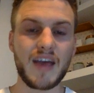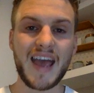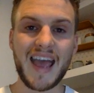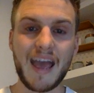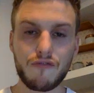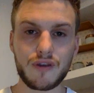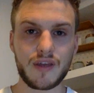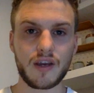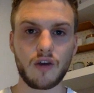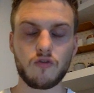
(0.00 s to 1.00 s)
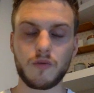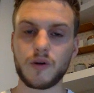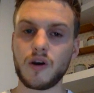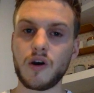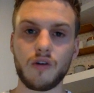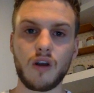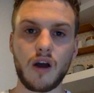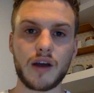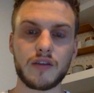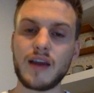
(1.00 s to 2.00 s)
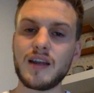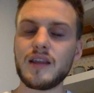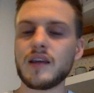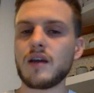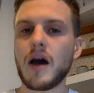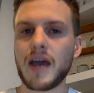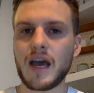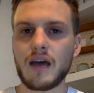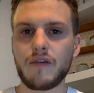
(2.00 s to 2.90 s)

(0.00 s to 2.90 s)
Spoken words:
everything entrepreneur online. So anything that I have